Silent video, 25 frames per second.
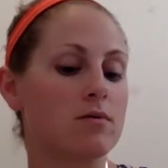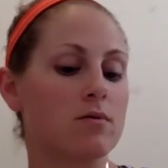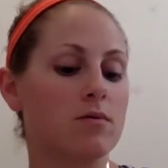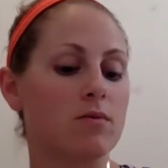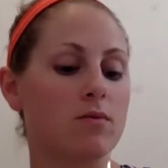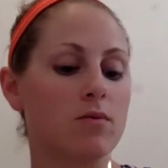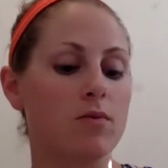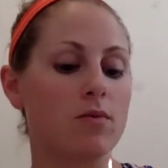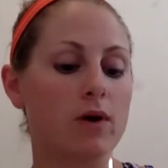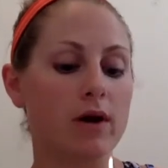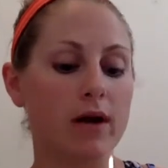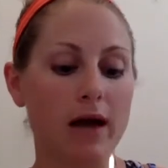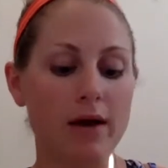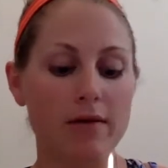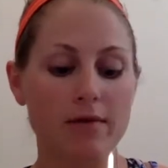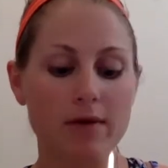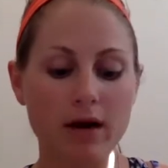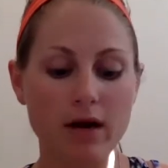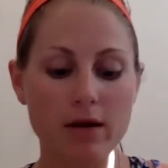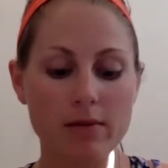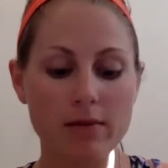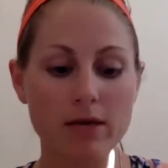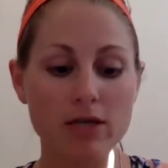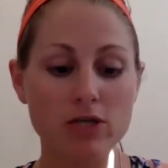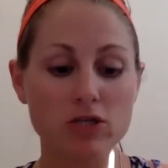what I
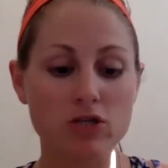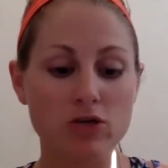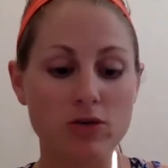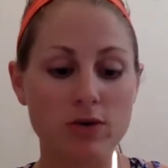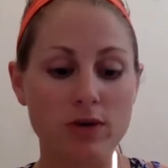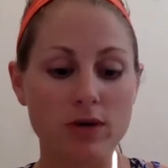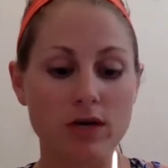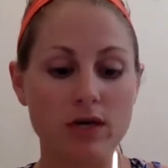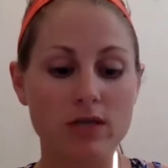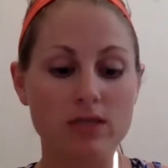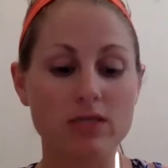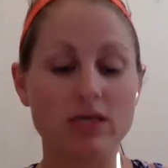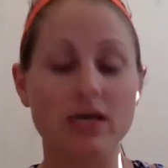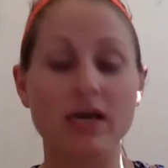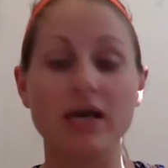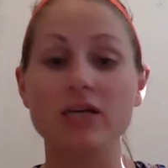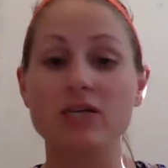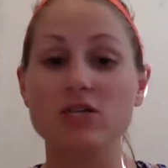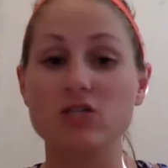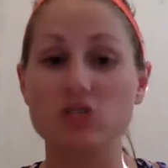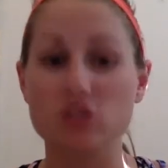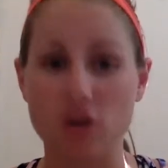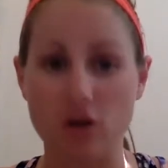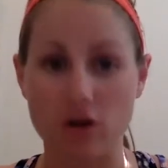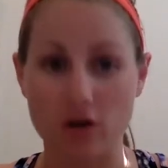recommend doing to
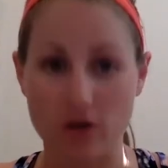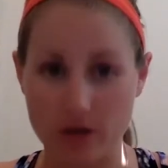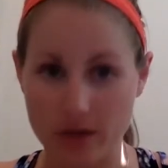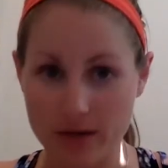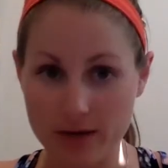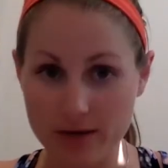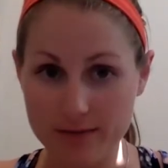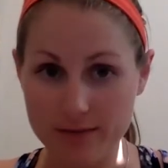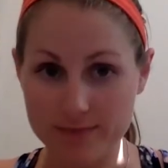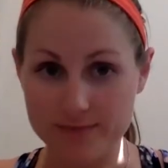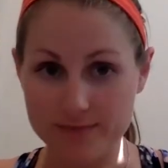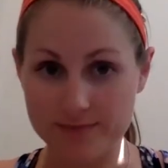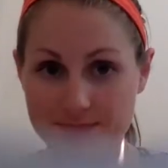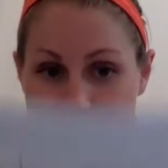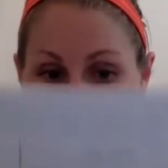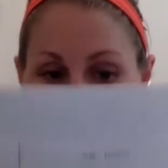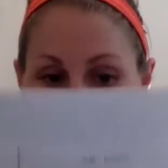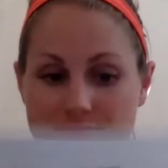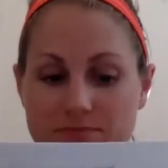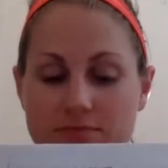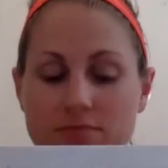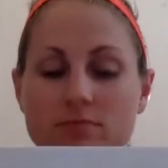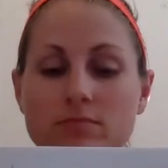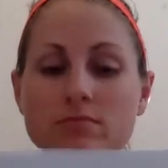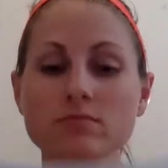get started
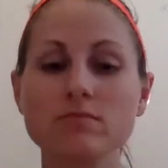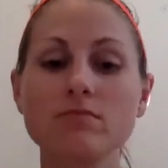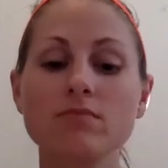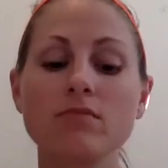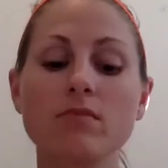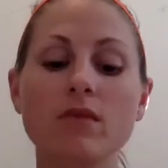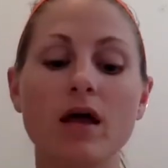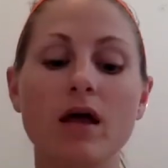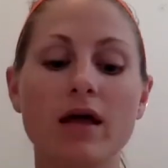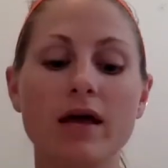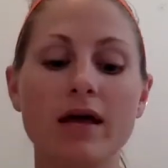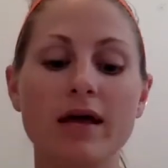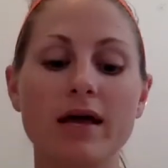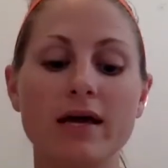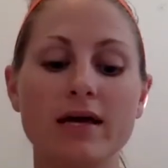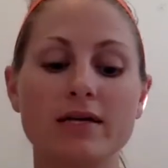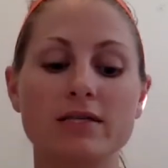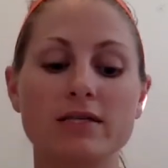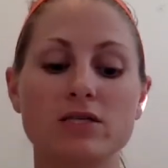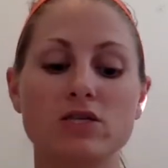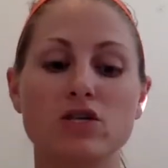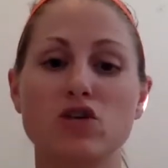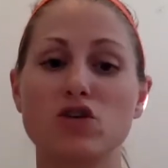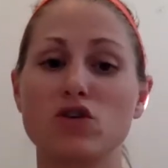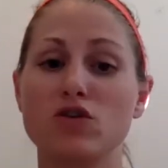
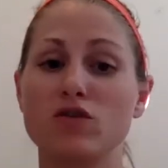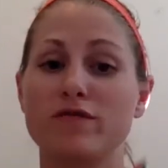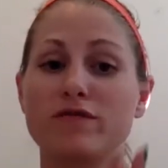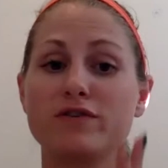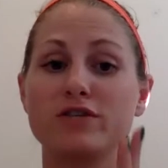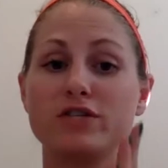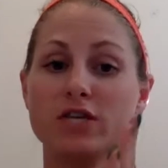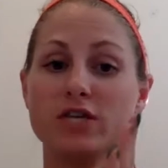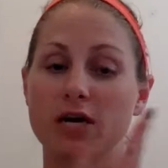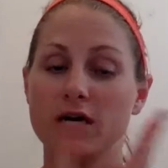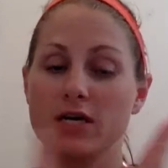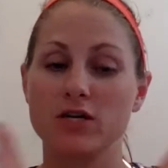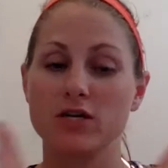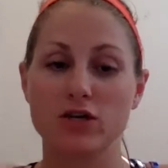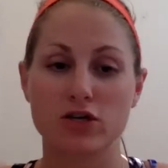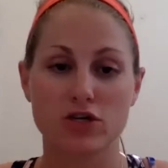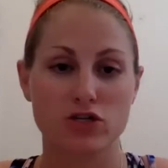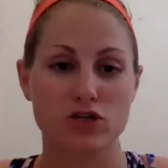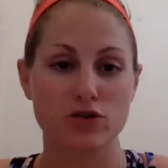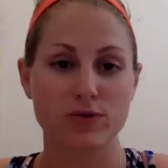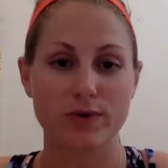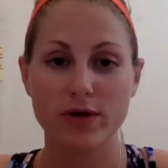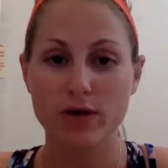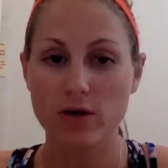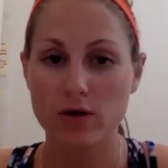is you're
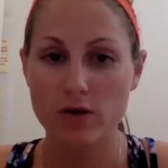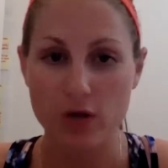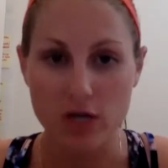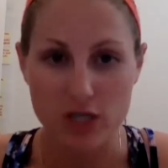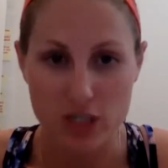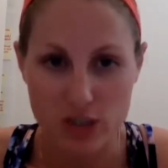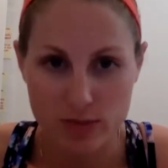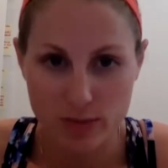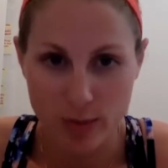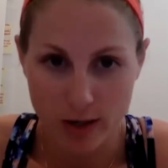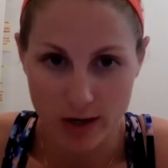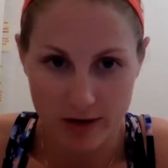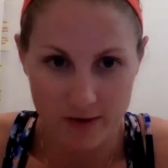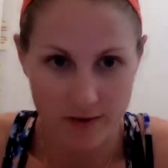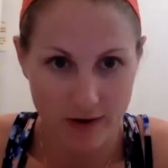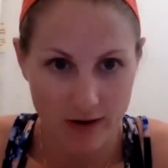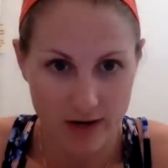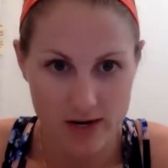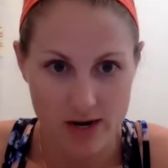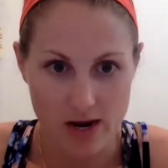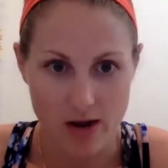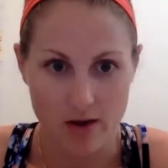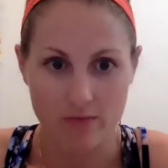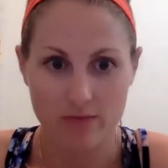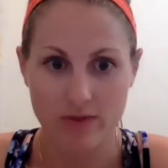doing your launch party
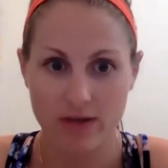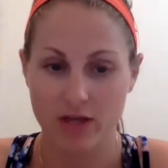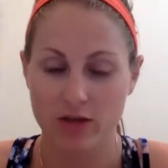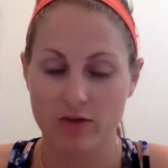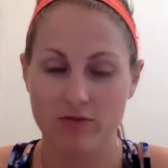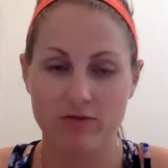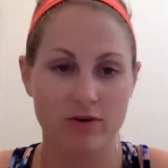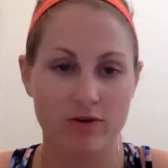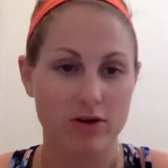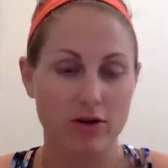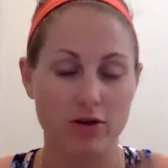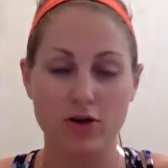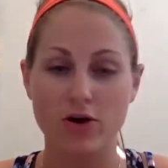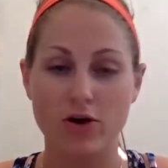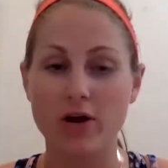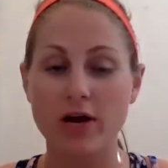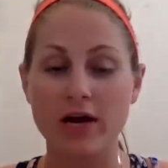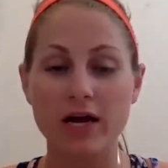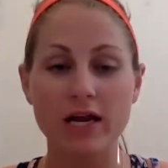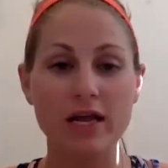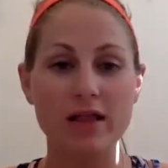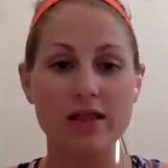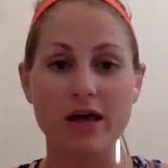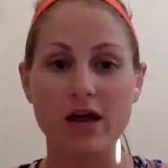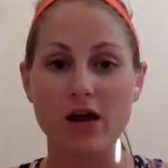right now. Like you're
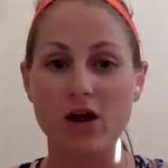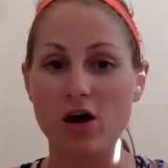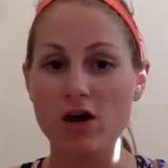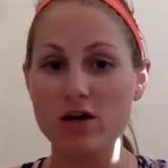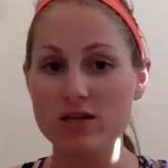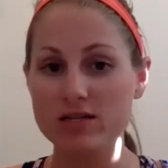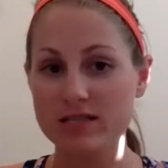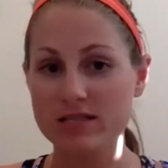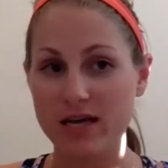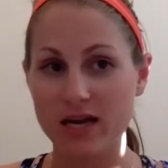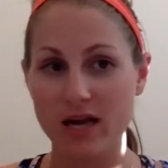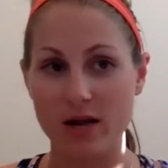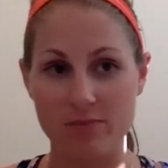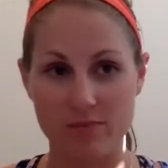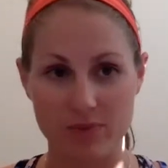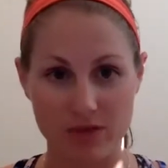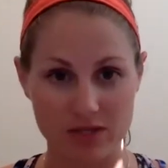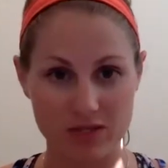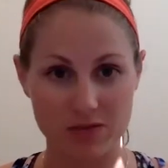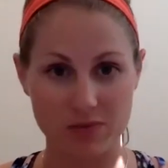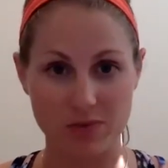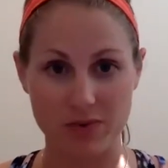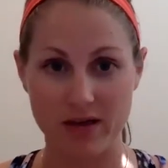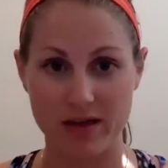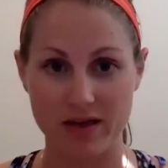getting that all set up
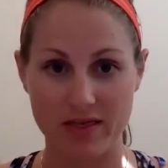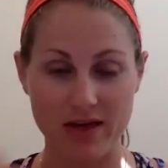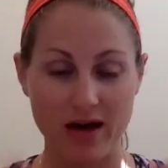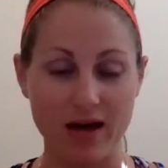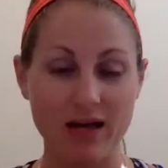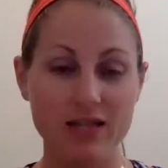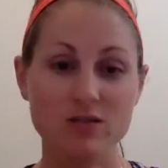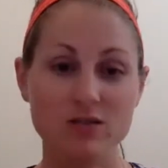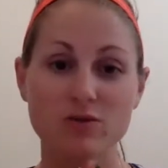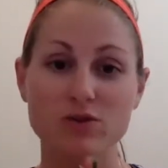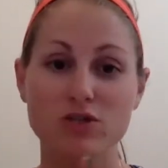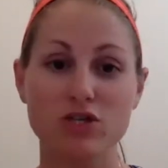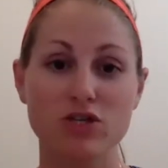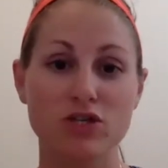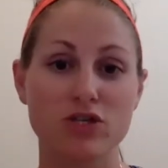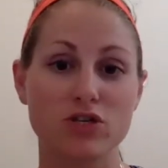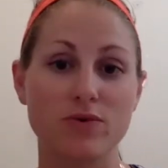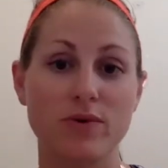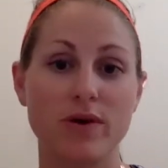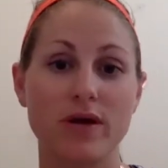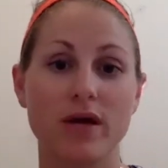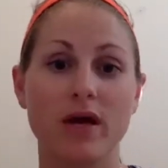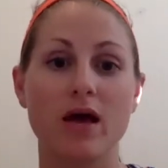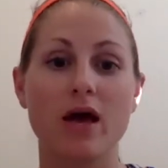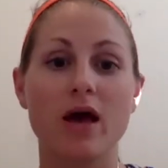this week. That's what you're
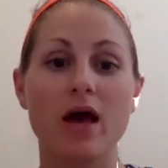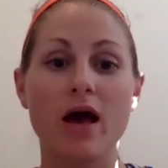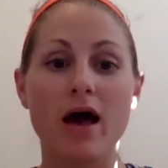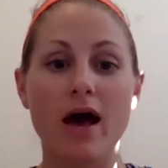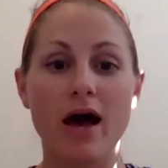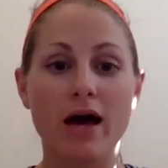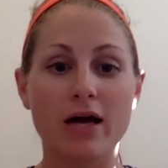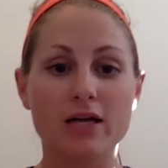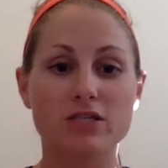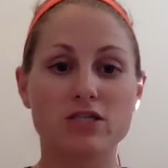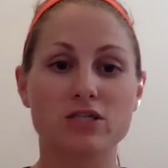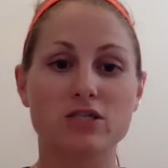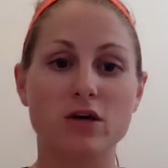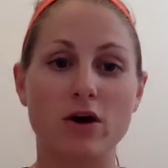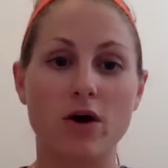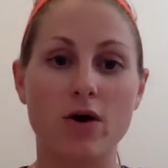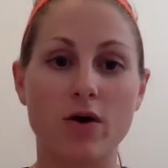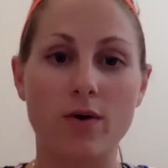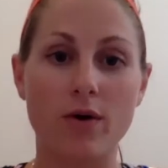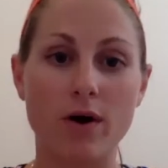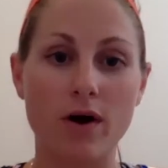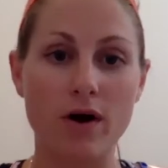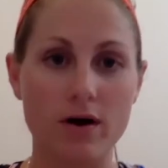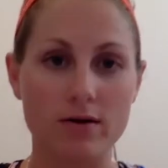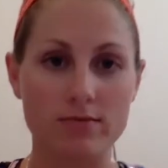doing. And
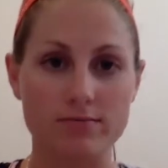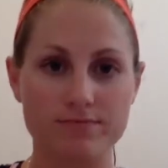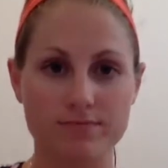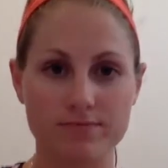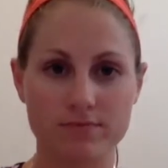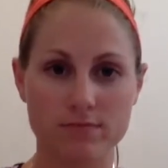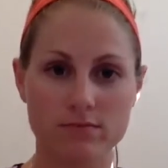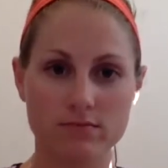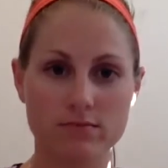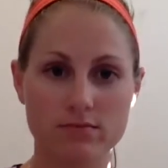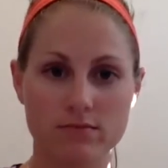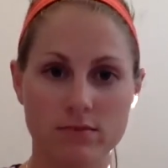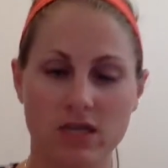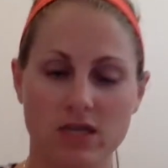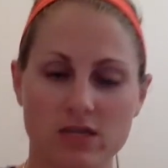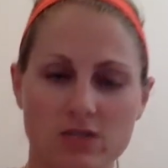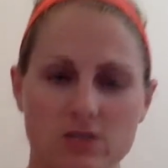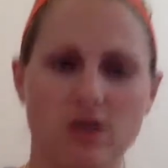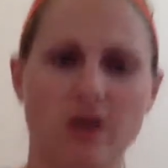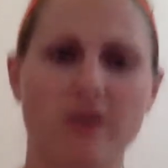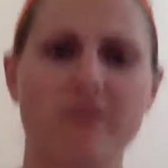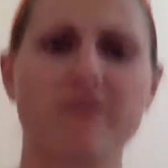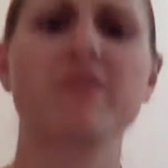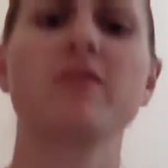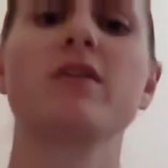so,
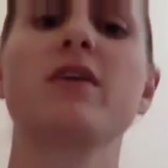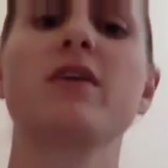so I feel